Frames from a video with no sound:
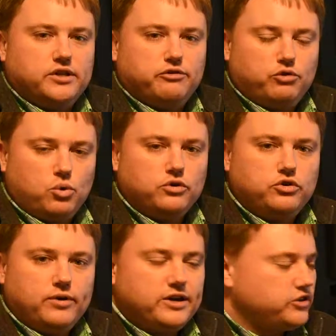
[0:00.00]
in the forward
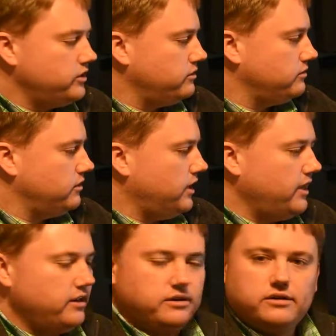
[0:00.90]
direction,
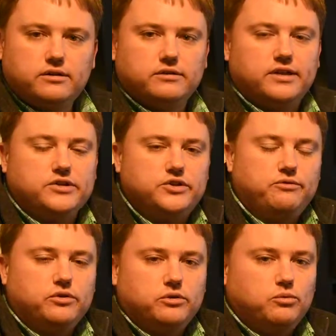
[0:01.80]
and that's
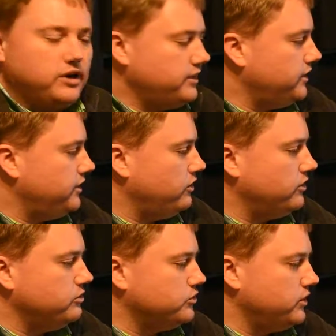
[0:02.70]
different than what I did here. I
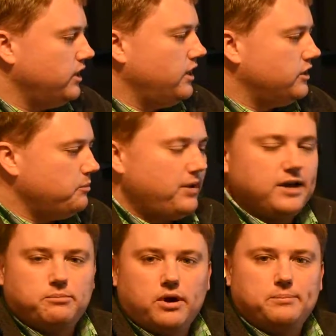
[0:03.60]
used the
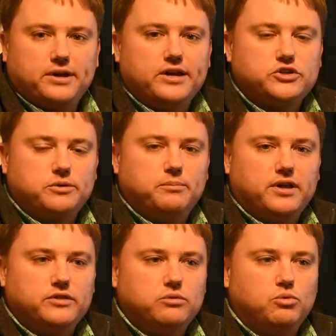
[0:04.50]
backpropagation
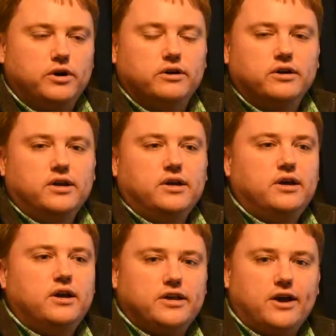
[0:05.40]
method where
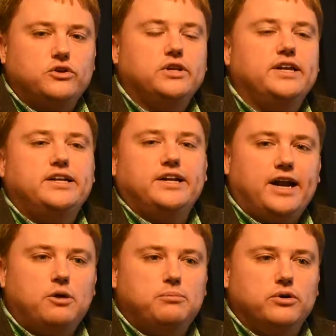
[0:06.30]
I calculated an
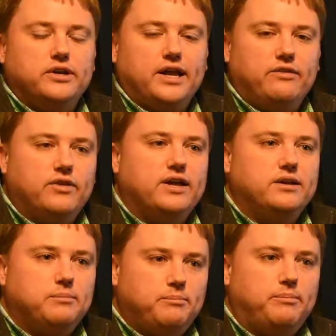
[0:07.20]
output and
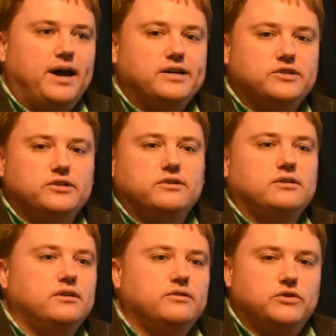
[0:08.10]
then backed
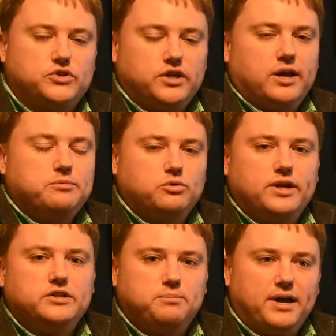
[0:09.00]
the synapse
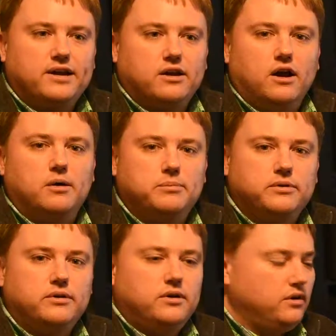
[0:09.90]
weights back up
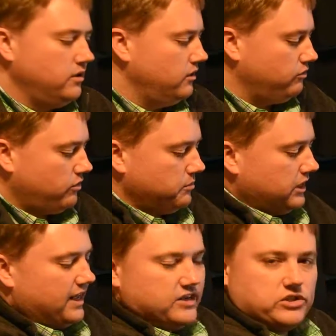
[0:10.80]
from the
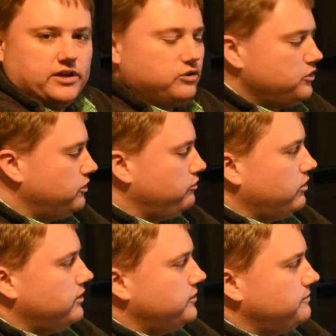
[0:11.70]
last layer to the
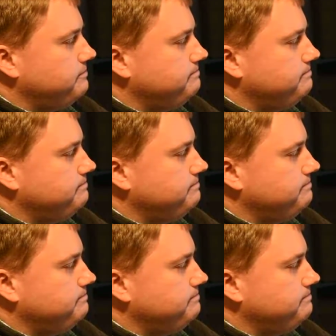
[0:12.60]
front.